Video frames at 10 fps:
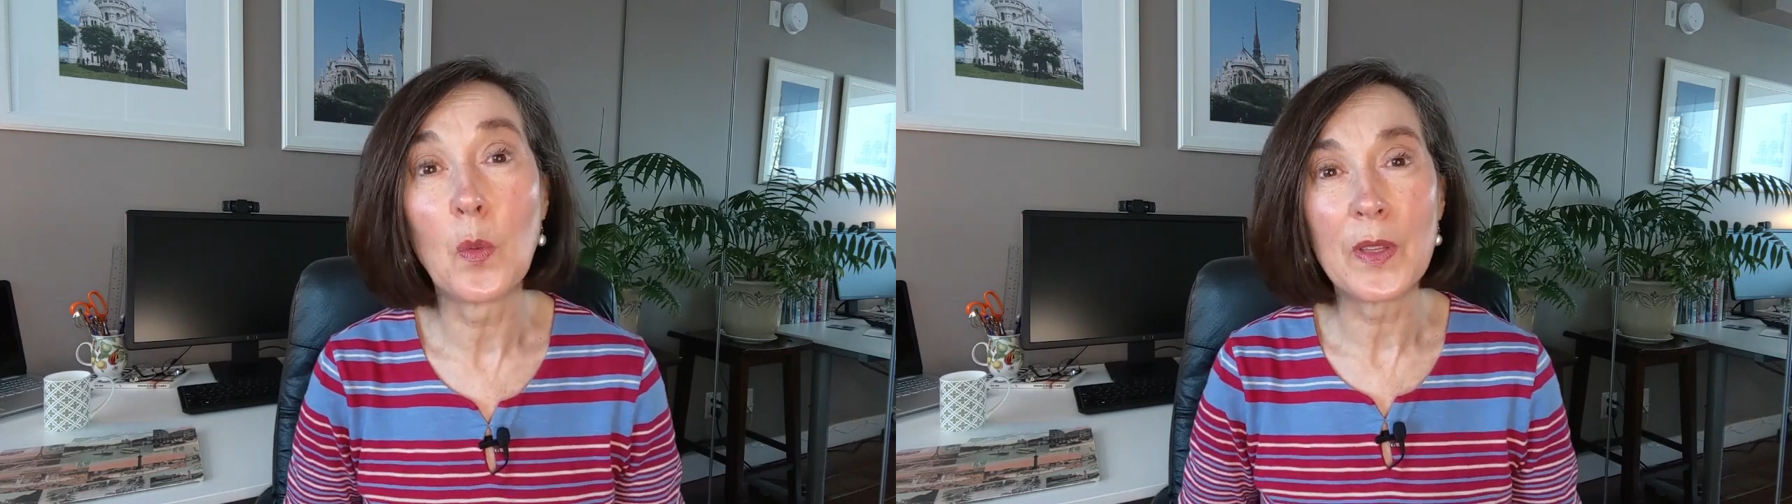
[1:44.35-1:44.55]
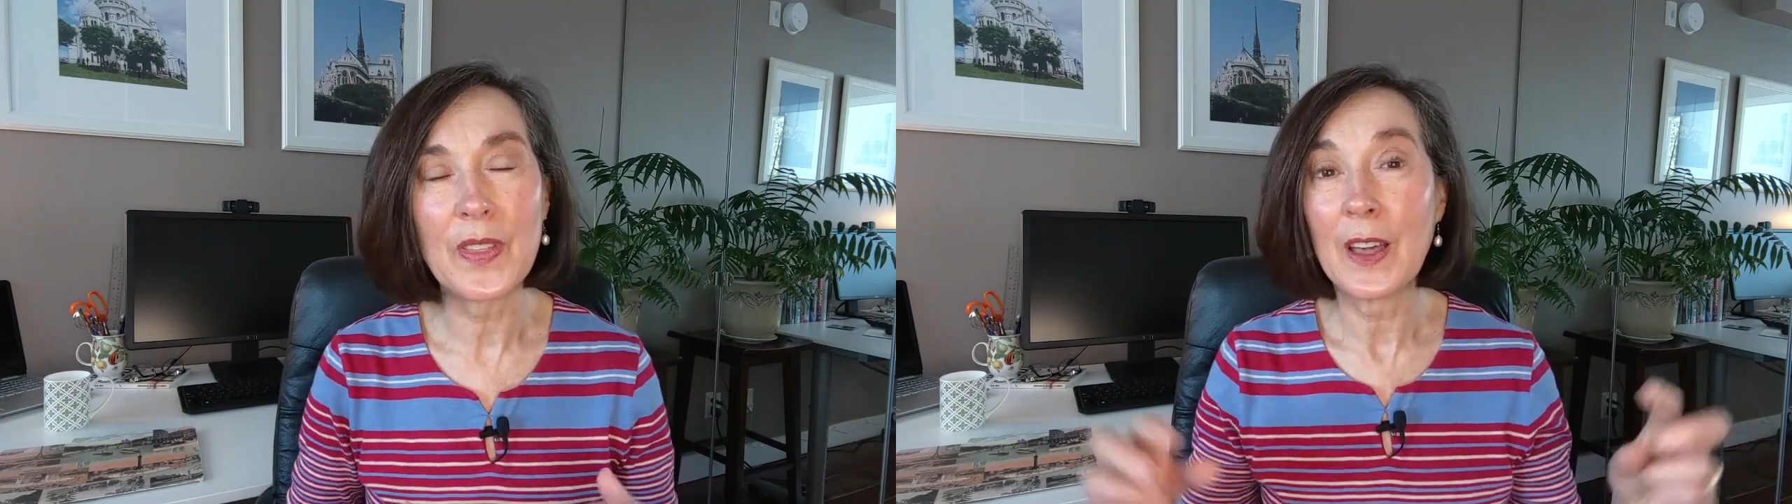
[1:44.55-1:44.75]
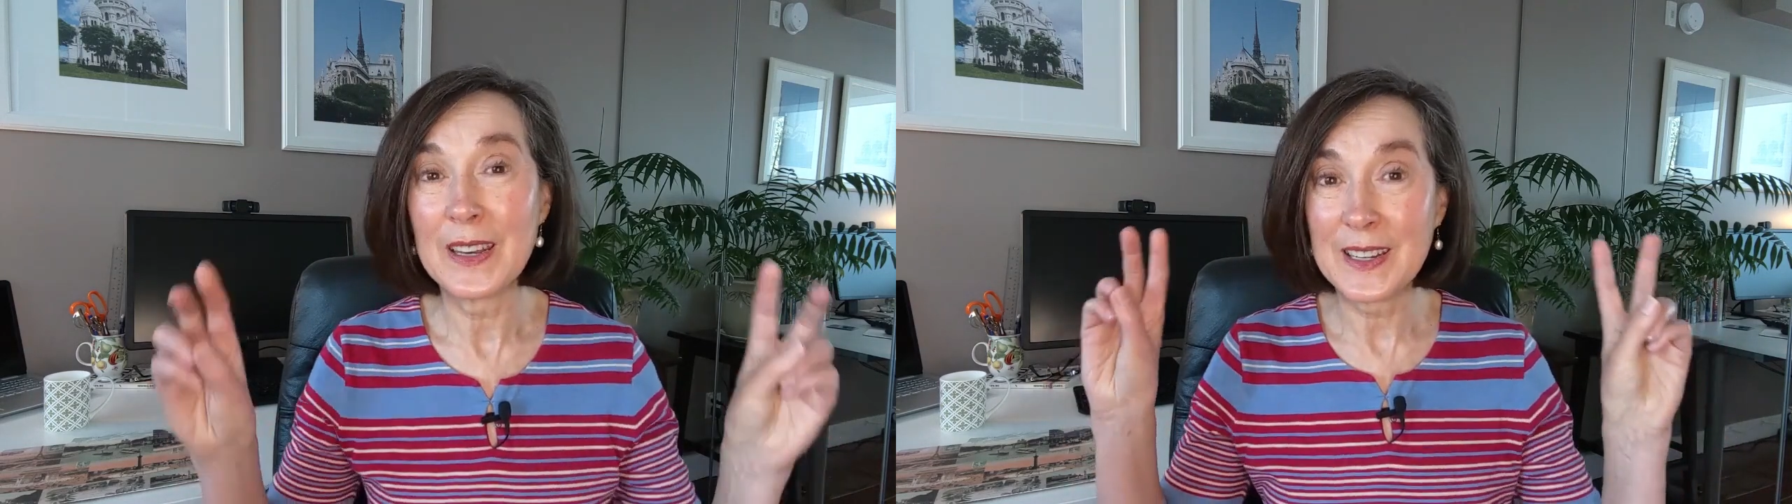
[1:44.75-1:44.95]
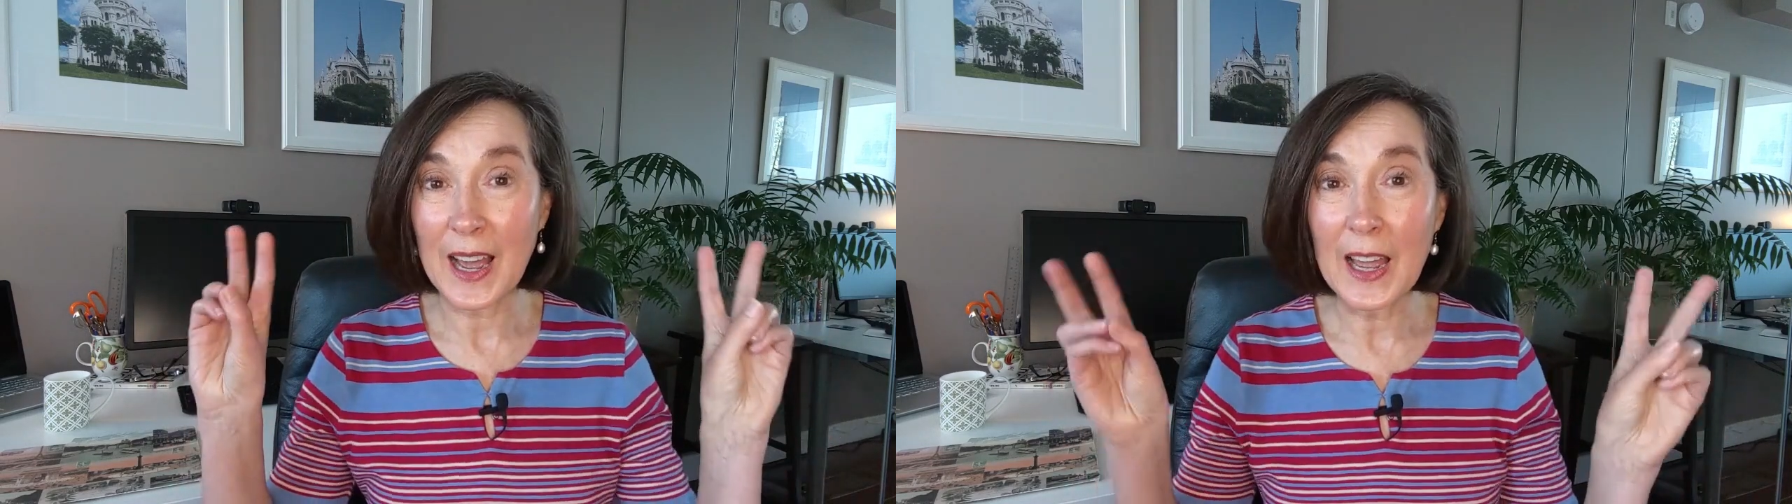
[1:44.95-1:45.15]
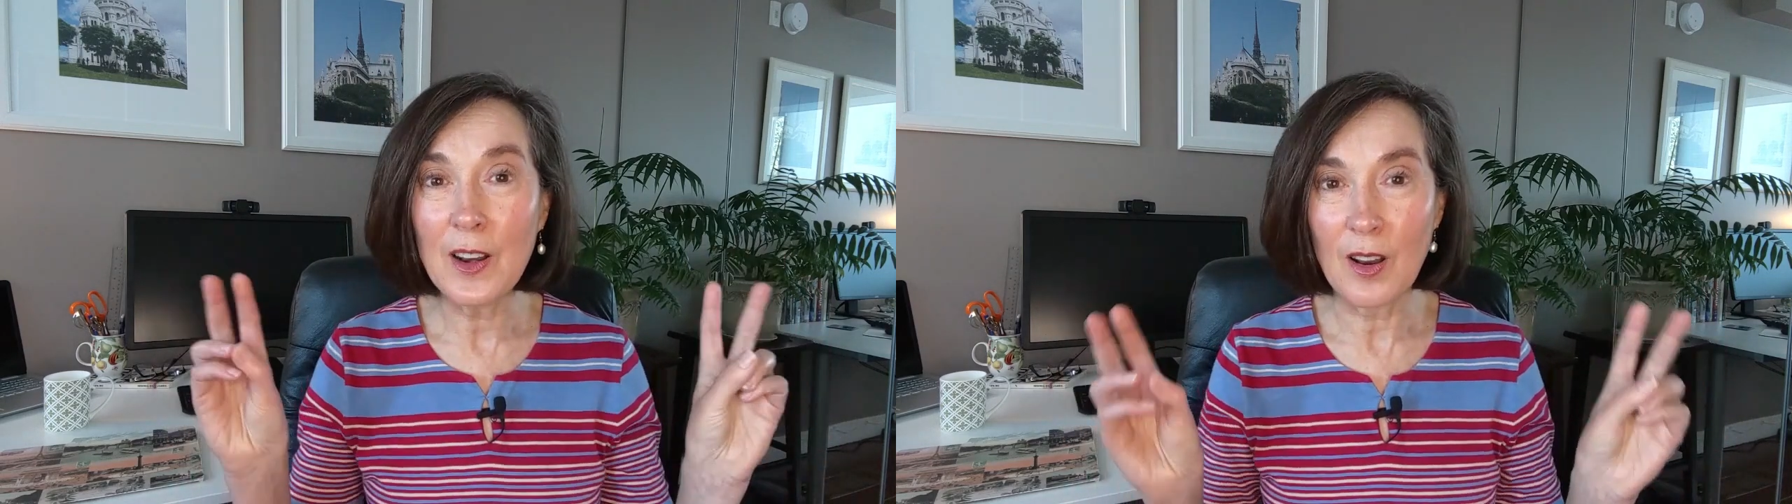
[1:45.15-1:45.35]
with
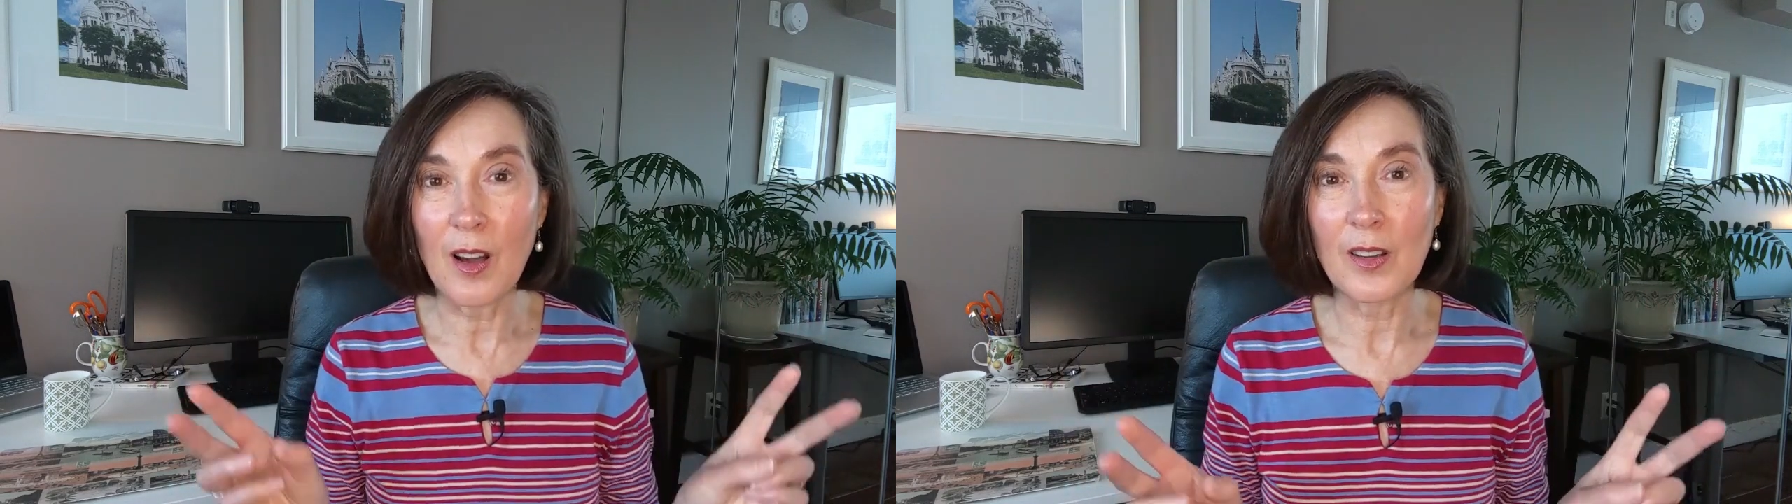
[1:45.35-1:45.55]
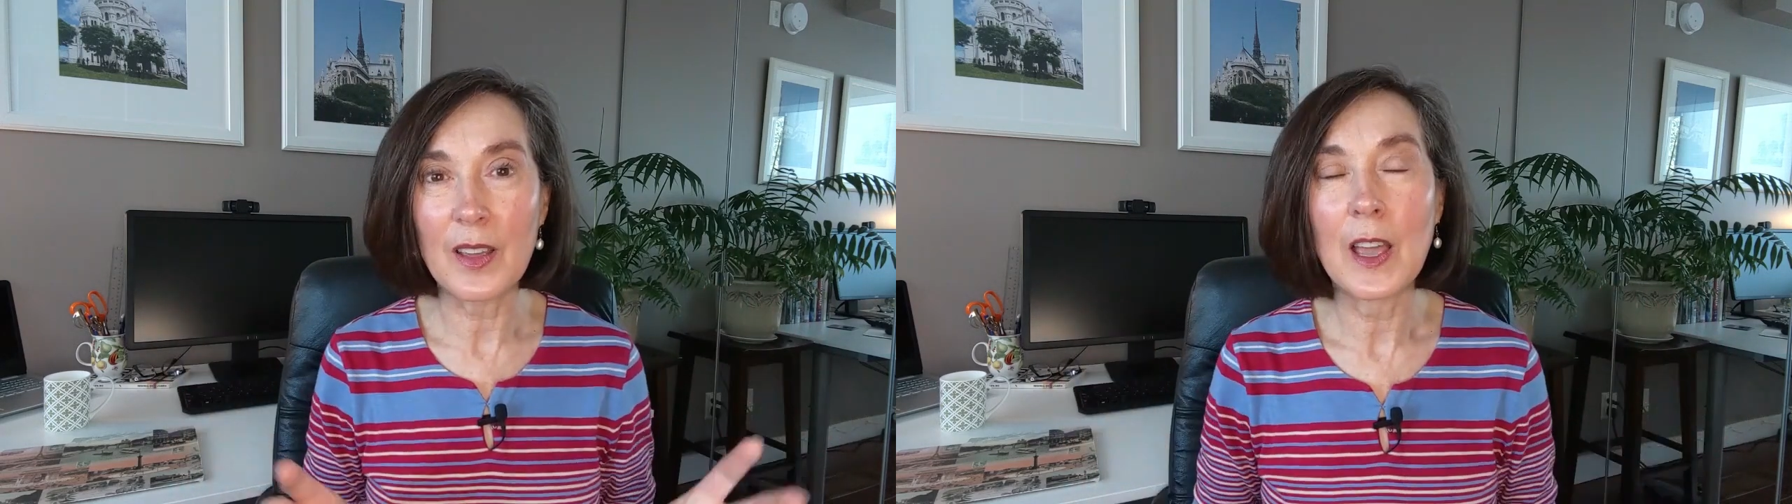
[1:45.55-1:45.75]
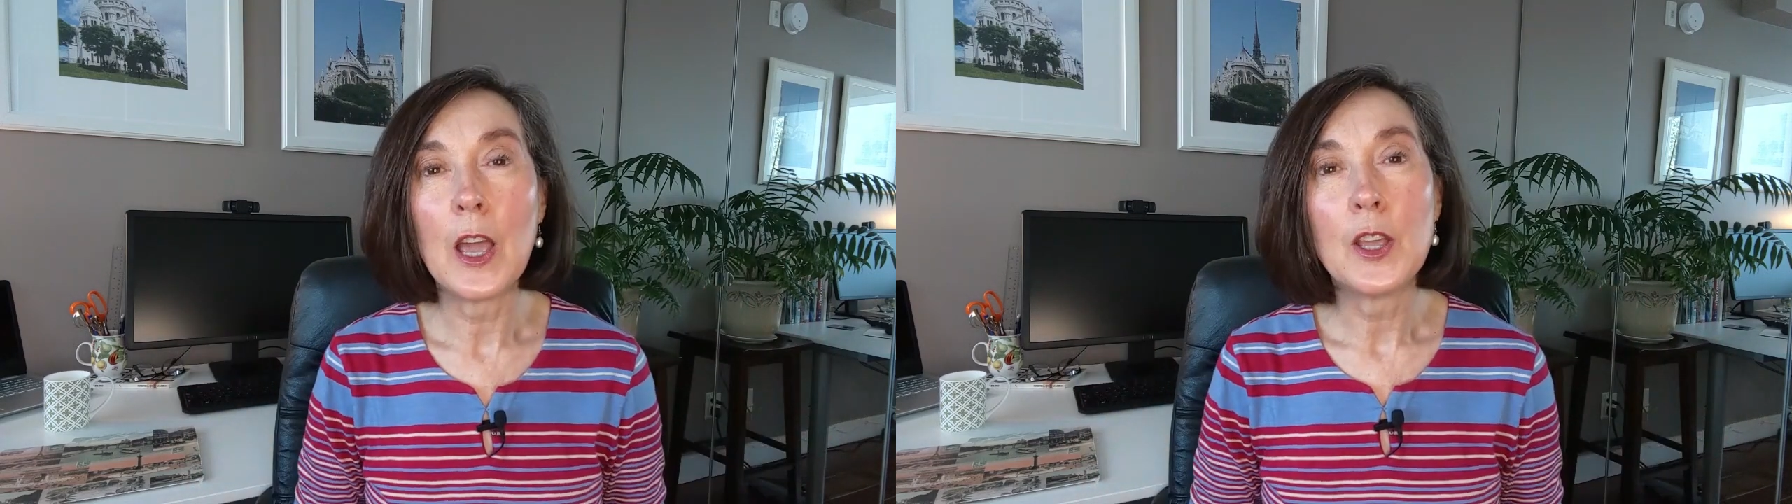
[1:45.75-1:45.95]
dialogue,